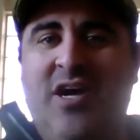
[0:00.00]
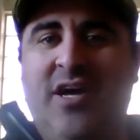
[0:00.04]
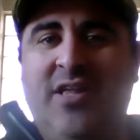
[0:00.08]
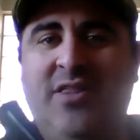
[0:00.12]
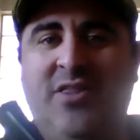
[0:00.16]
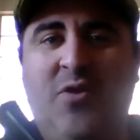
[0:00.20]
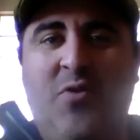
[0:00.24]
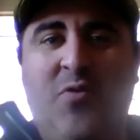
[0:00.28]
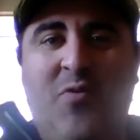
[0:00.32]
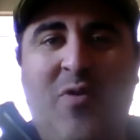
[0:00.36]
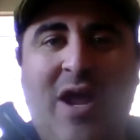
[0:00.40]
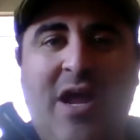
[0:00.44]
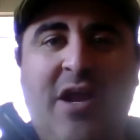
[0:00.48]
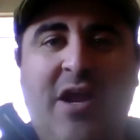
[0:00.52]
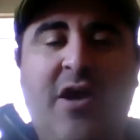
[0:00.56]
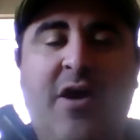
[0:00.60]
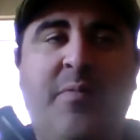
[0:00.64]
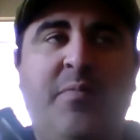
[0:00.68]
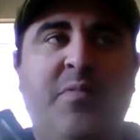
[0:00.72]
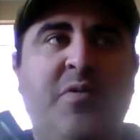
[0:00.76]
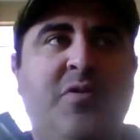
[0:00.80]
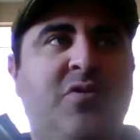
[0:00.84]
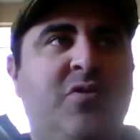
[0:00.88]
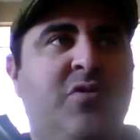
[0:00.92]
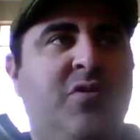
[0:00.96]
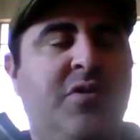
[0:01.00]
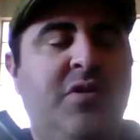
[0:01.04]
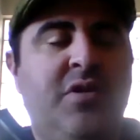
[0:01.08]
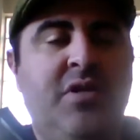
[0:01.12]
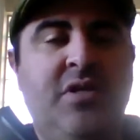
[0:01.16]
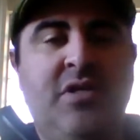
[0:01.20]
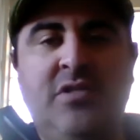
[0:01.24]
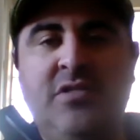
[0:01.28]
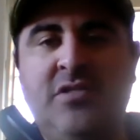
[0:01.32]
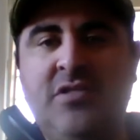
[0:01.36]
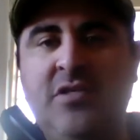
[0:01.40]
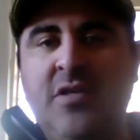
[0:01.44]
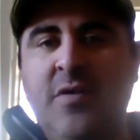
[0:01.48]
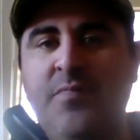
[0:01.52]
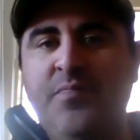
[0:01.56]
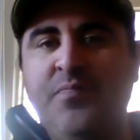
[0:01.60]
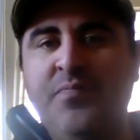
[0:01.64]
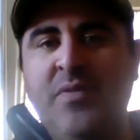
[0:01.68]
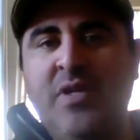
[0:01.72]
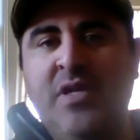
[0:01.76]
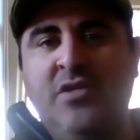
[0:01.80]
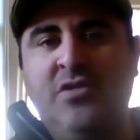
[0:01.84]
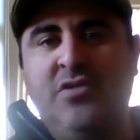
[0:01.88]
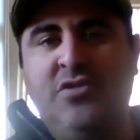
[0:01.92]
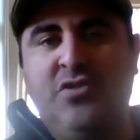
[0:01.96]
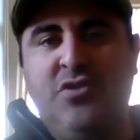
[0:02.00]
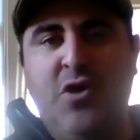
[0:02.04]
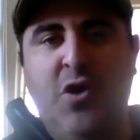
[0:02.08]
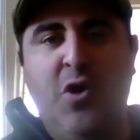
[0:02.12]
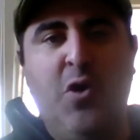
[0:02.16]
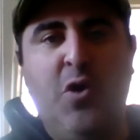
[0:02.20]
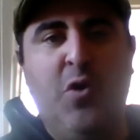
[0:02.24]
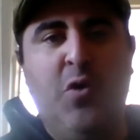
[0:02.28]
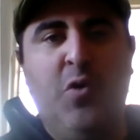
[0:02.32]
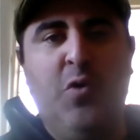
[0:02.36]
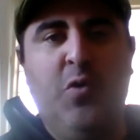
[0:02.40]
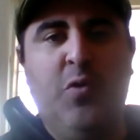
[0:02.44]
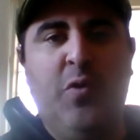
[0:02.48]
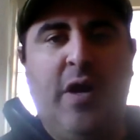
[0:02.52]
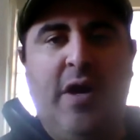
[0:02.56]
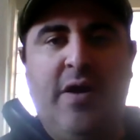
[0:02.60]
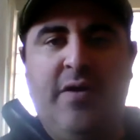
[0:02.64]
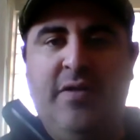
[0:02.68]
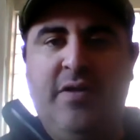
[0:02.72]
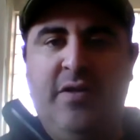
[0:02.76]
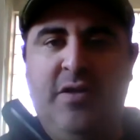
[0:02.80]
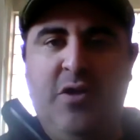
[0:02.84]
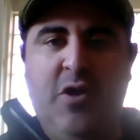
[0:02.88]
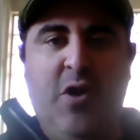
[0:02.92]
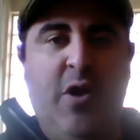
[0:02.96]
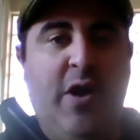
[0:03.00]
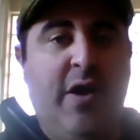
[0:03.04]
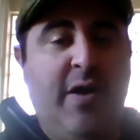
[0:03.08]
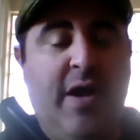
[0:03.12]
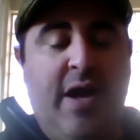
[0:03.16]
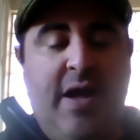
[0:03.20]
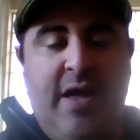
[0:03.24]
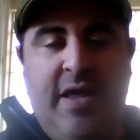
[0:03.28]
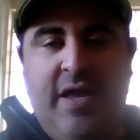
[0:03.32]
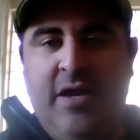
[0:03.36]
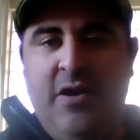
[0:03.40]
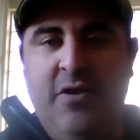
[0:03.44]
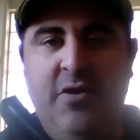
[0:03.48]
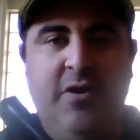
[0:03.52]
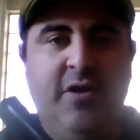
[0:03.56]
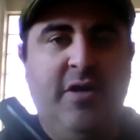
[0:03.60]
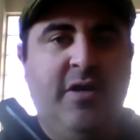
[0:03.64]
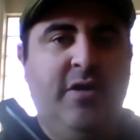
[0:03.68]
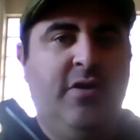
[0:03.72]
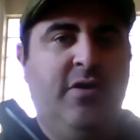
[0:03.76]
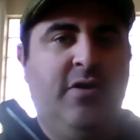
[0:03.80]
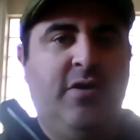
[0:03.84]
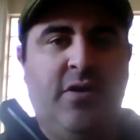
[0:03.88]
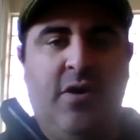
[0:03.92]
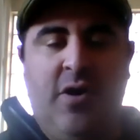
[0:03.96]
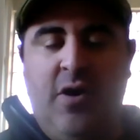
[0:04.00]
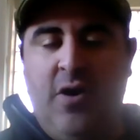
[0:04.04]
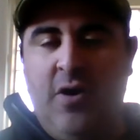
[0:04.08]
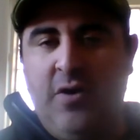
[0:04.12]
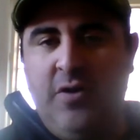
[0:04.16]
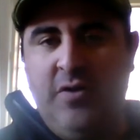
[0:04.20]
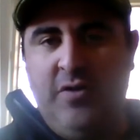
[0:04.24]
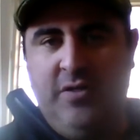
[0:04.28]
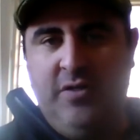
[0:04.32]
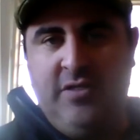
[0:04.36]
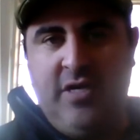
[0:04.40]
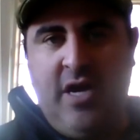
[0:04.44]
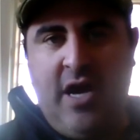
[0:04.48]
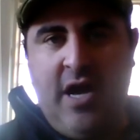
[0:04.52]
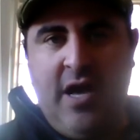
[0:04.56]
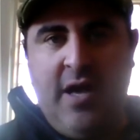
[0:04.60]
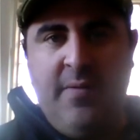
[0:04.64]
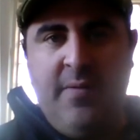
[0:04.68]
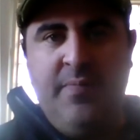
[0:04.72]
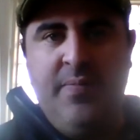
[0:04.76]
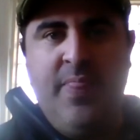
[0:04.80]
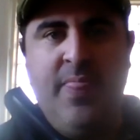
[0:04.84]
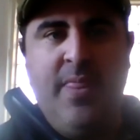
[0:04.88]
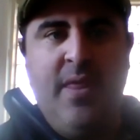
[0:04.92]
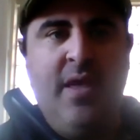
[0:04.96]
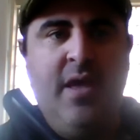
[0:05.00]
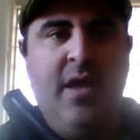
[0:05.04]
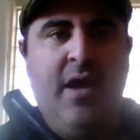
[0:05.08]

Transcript: not the right opportunities. So, I hear it all the time.